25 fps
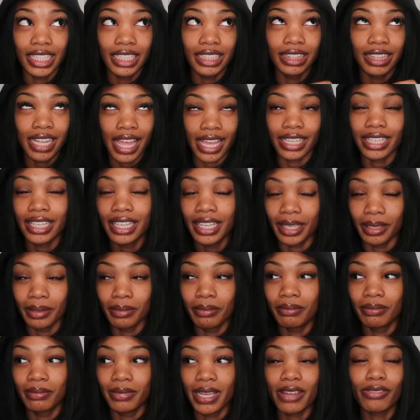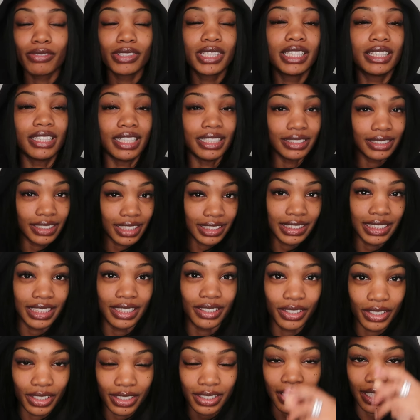like him, everything that doesn't
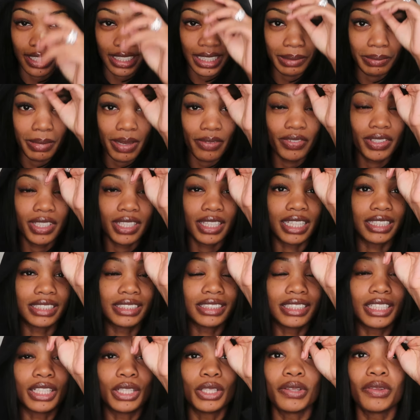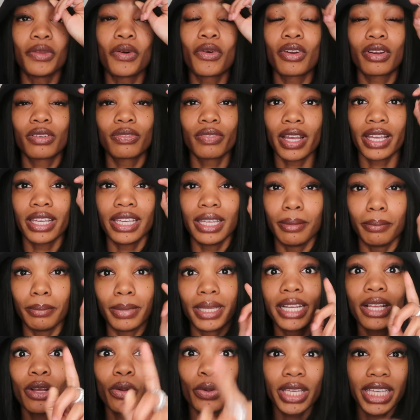look like him, everything that doesn't glorify him, but
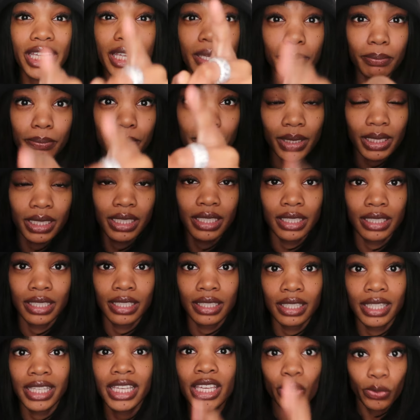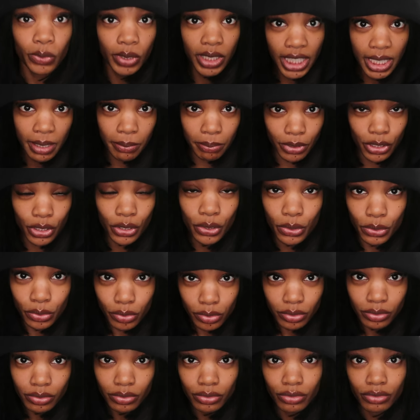he'll keep he'll keep you.
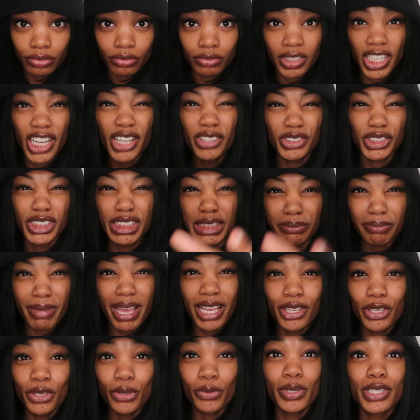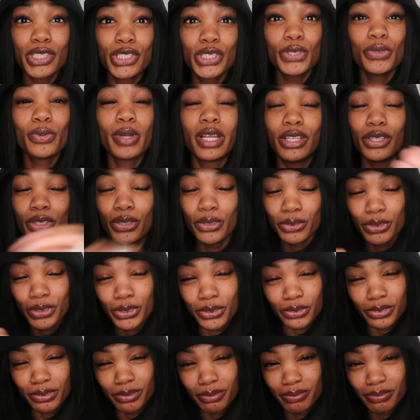He'll just make you into a new you.